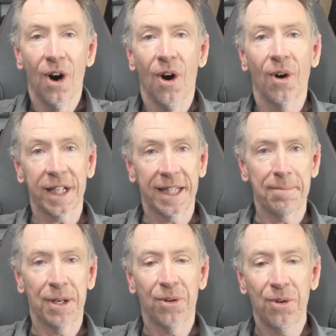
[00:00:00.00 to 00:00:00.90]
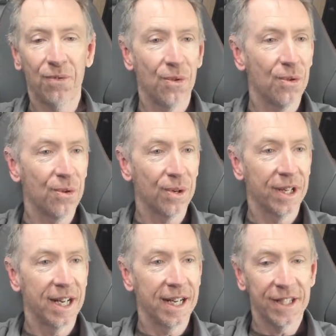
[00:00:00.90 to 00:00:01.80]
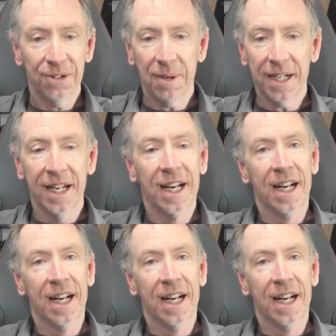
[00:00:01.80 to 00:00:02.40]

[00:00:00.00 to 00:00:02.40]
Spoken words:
All right, that better do for this one.